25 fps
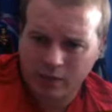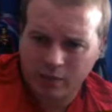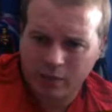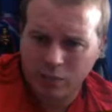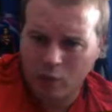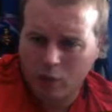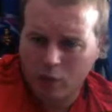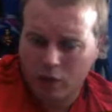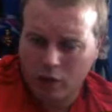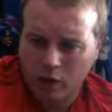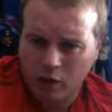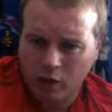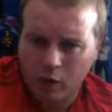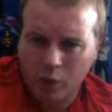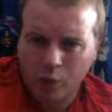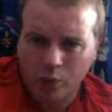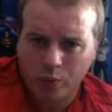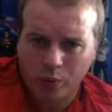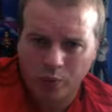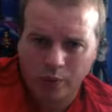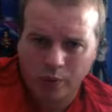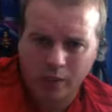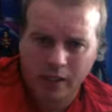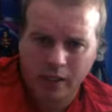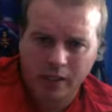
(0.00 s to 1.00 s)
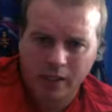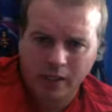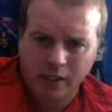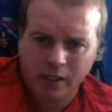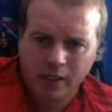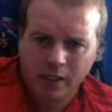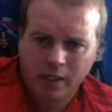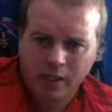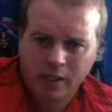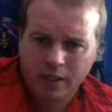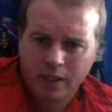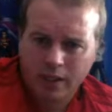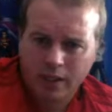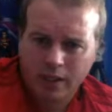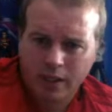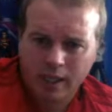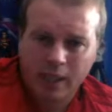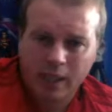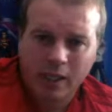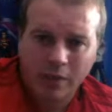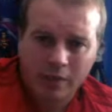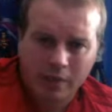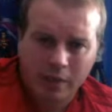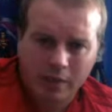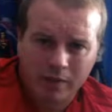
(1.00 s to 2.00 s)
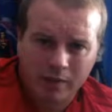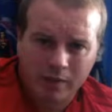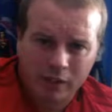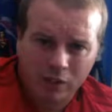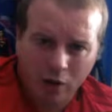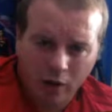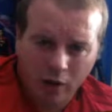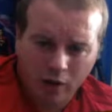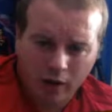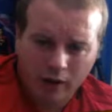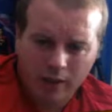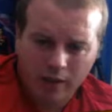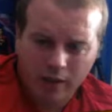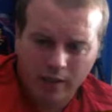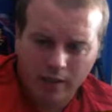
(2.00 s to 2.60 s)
what I'd hope would be a little bit of a tired